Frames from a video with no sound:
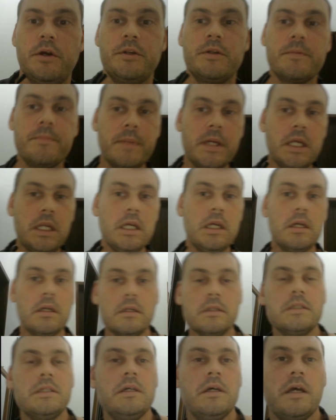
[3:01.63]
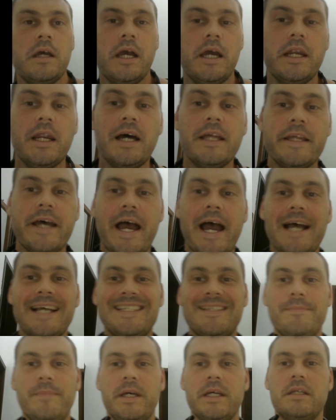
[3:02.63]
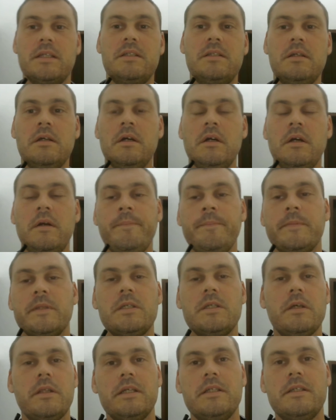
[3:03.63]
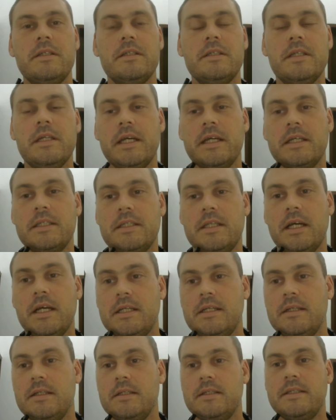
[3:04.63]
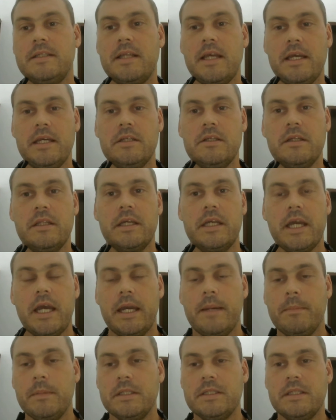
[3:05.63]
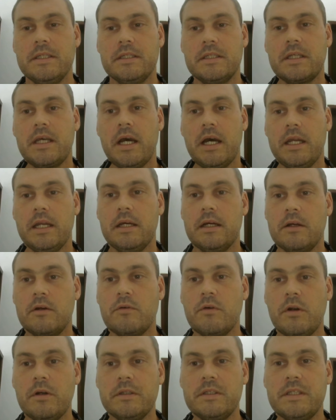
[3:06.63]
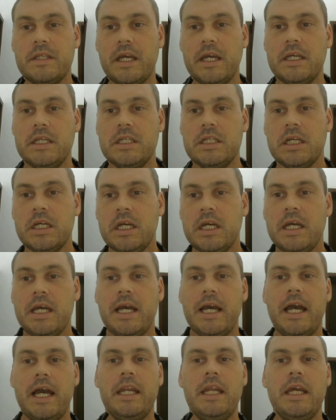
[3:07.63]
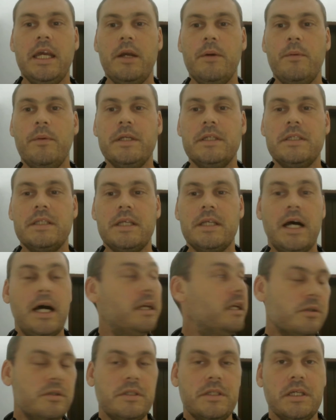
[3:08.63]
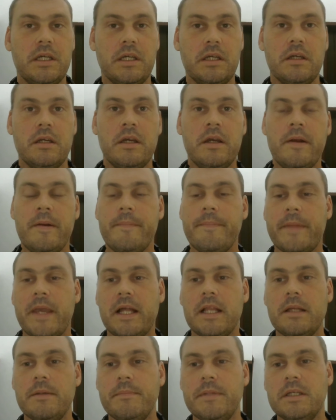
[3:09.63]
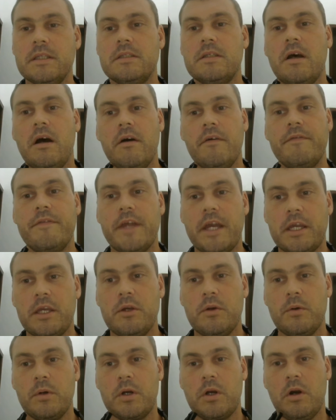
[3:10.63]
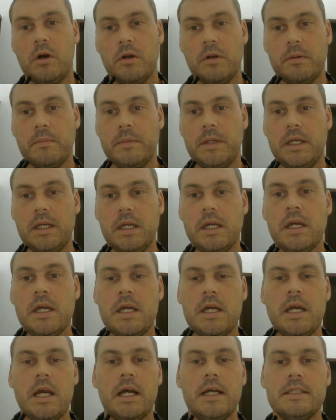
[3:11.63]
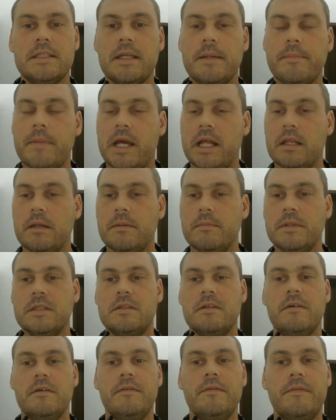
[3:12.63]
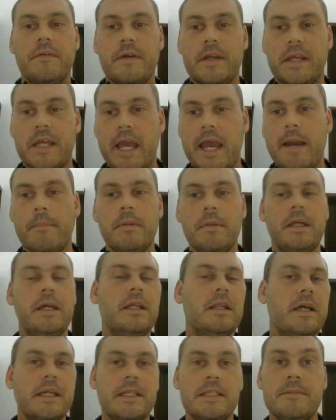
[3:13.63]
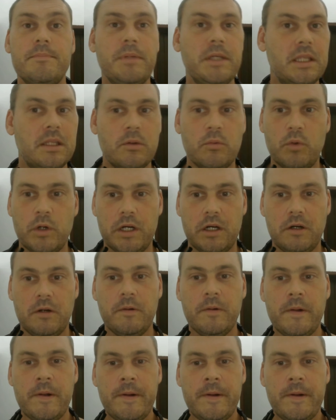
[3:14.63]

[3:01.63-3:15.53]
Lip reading: to meetings and other aspects. So this is the next stage of the game, is this kind of growth stage. And here we start using elements of thank you economy, some elements of gambling like spin the wheel,